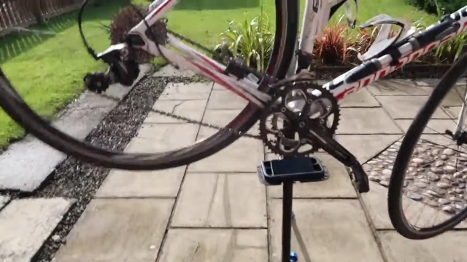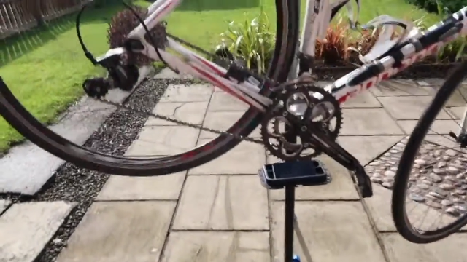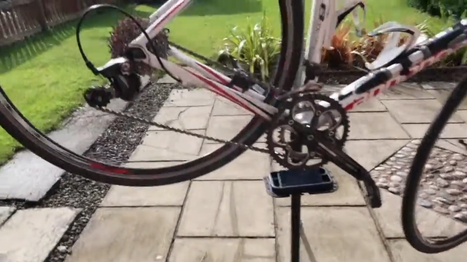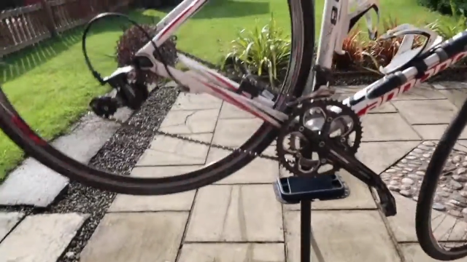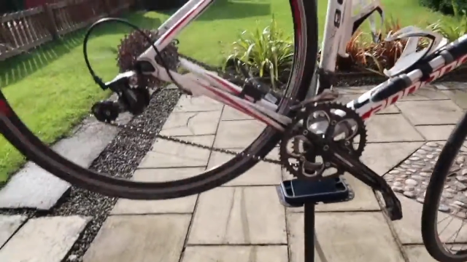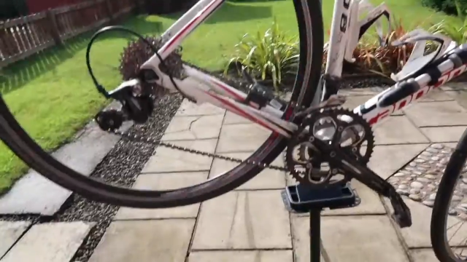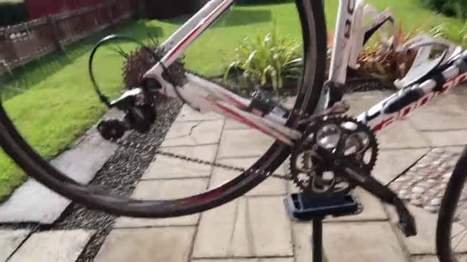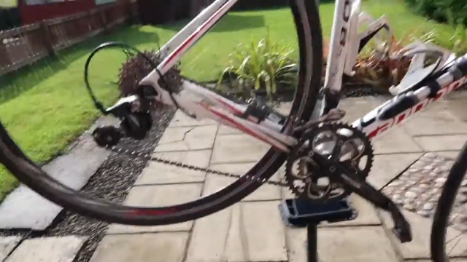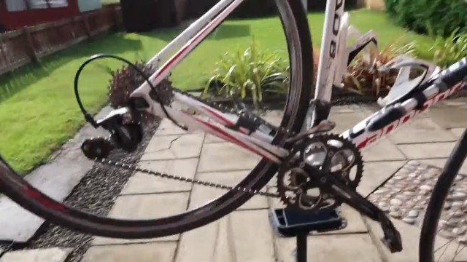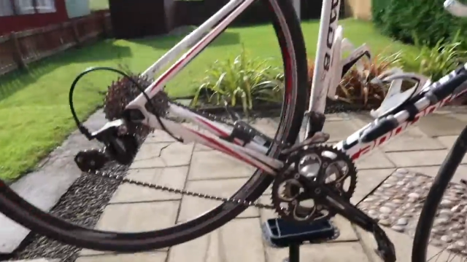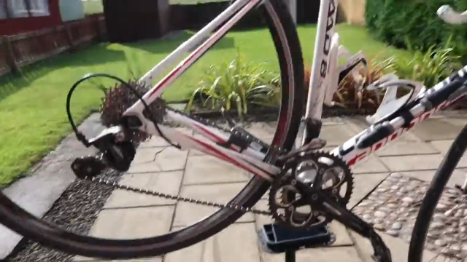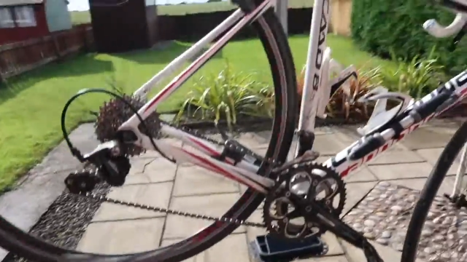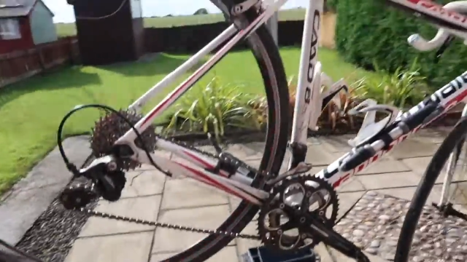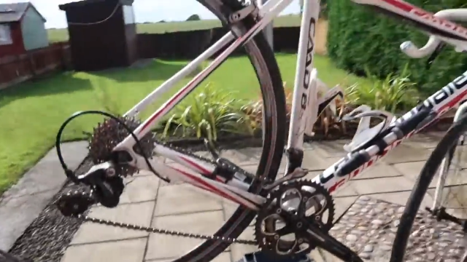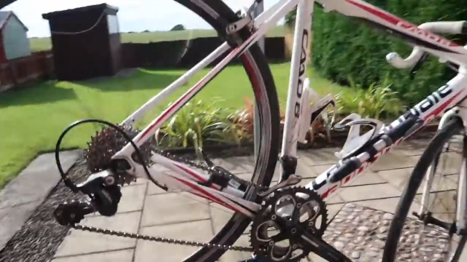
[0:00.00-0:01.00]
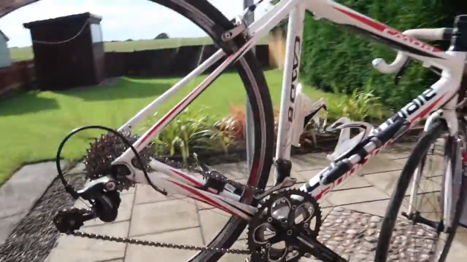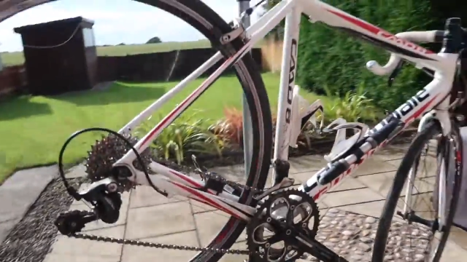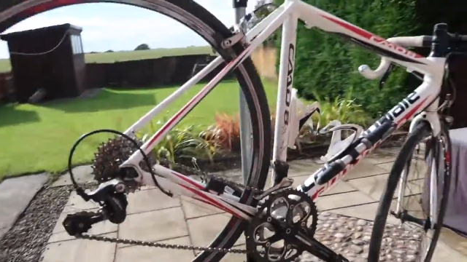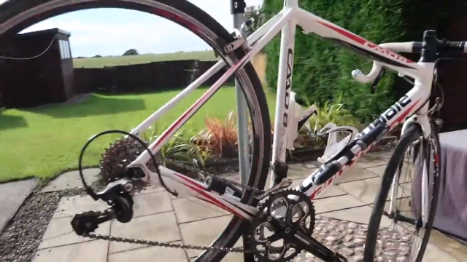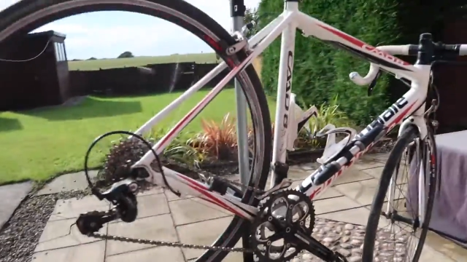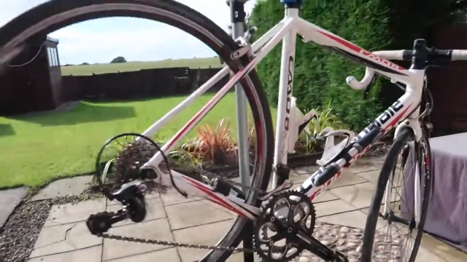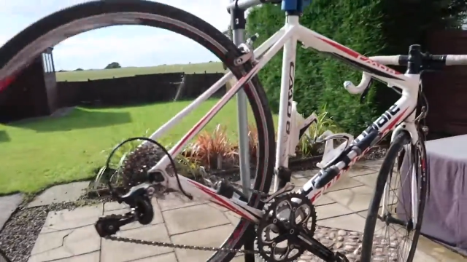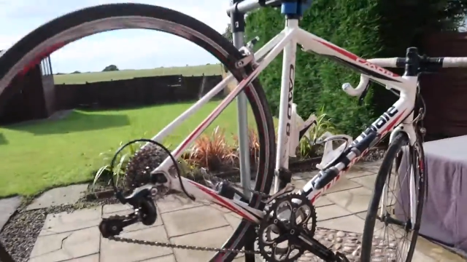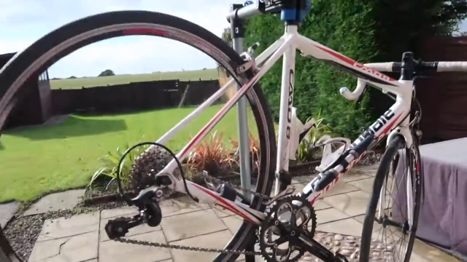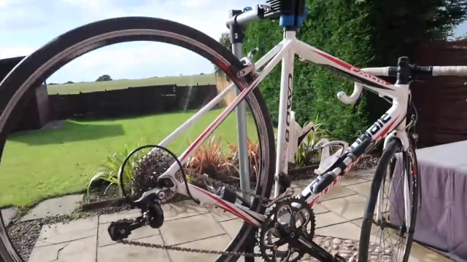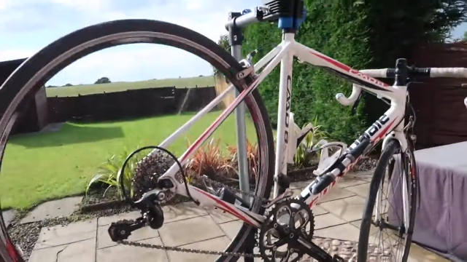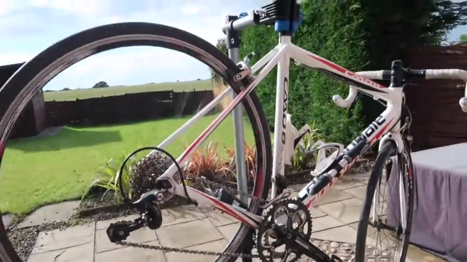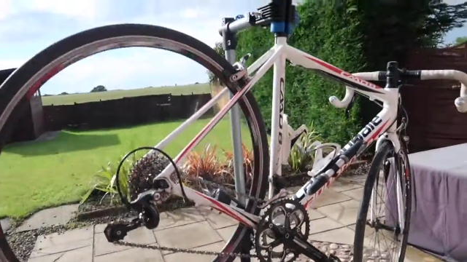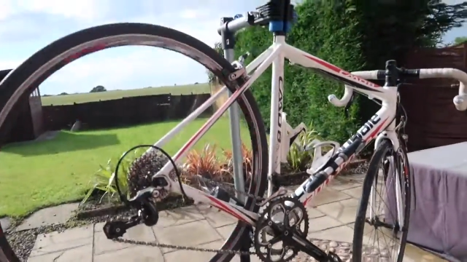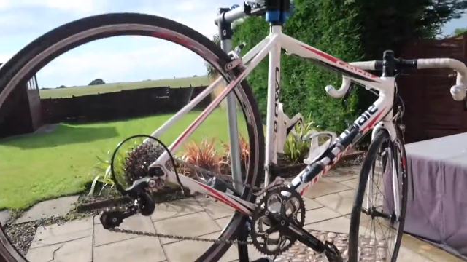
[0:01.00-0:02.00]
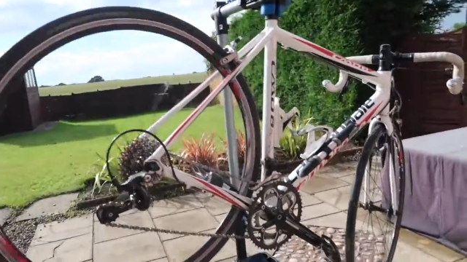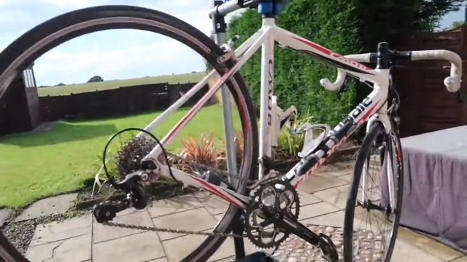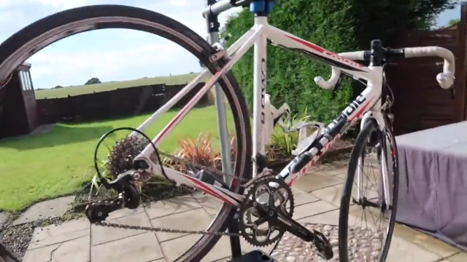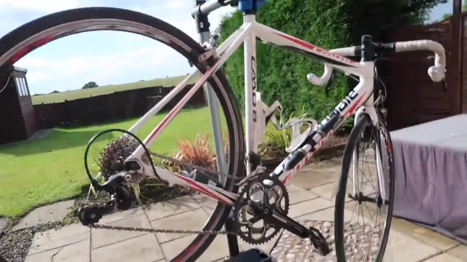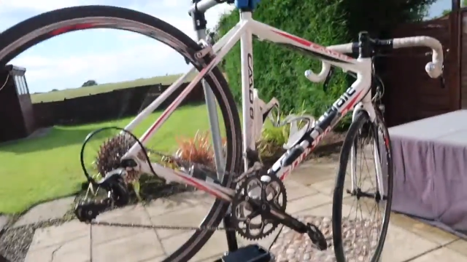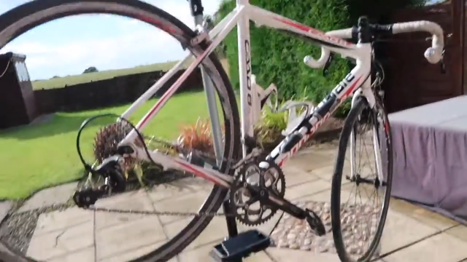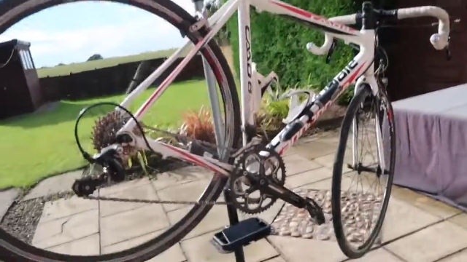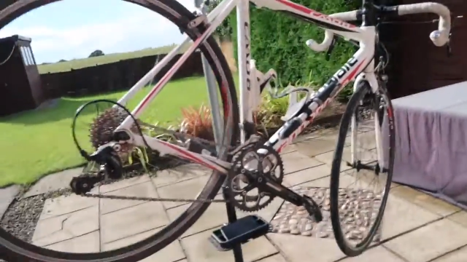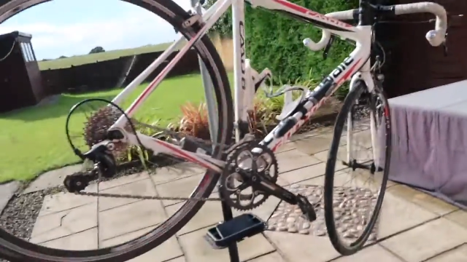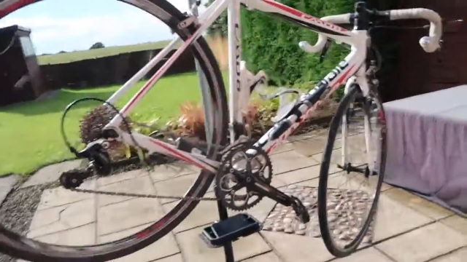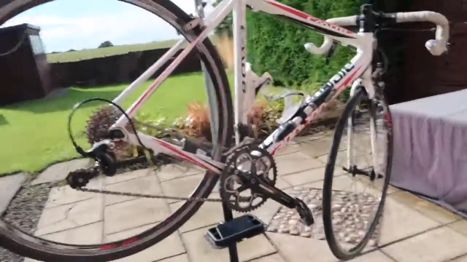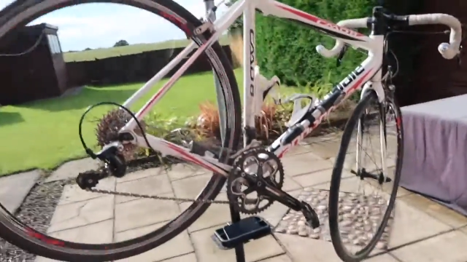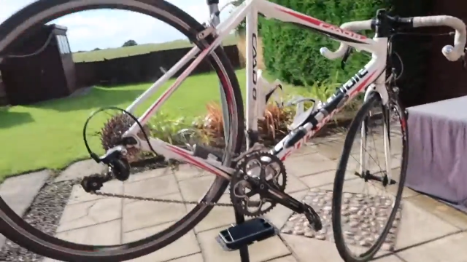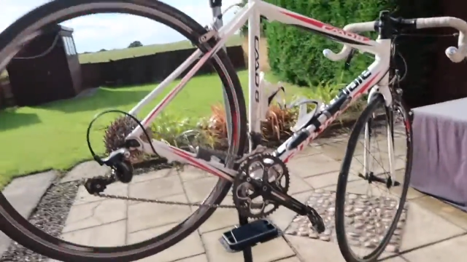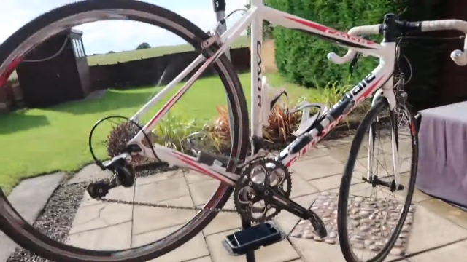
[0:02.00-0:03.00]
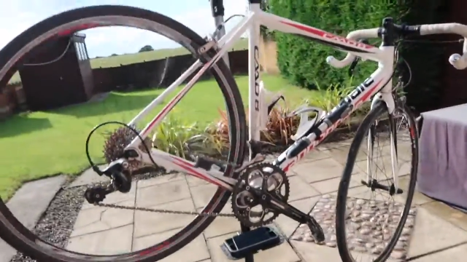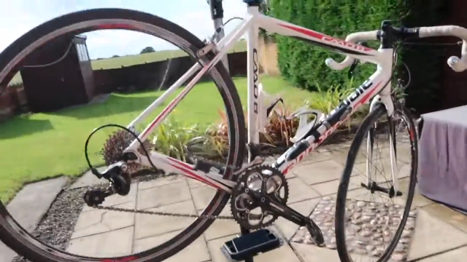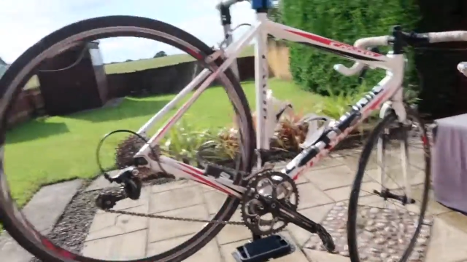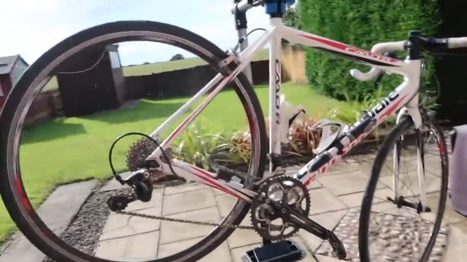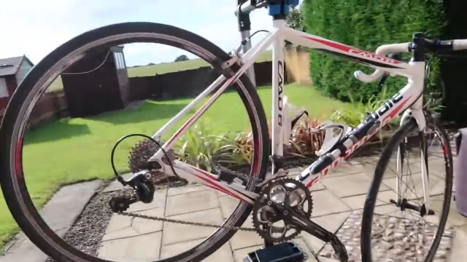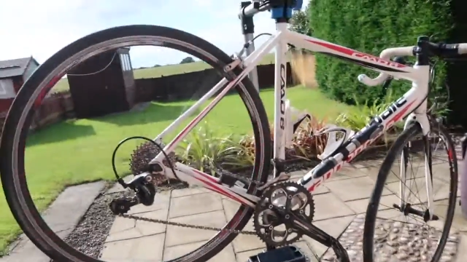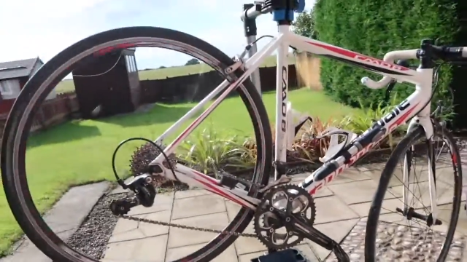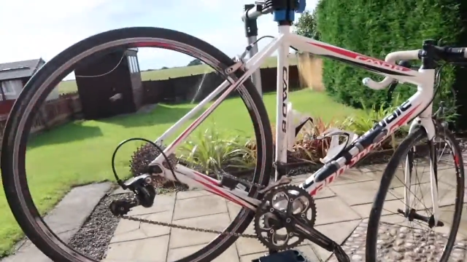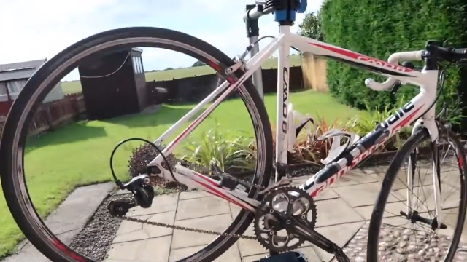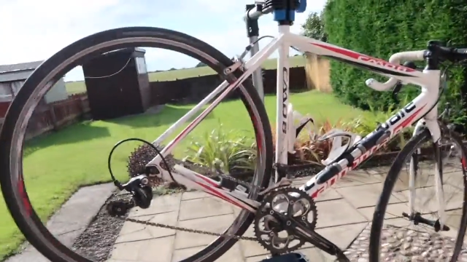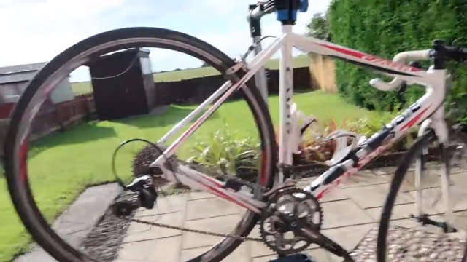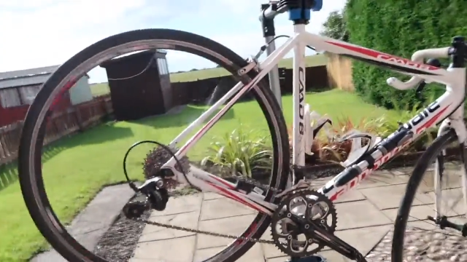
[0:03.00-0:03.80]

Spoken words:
No face is visible, so there are no lips to read.